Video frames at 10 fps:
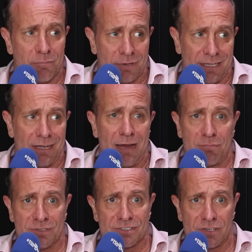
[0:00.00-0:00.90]
But it
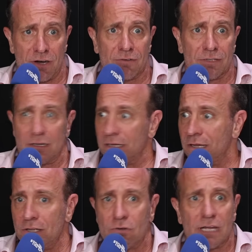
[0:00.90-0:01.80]
happens after,
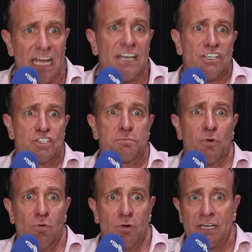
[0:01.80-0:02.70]
look at any sport.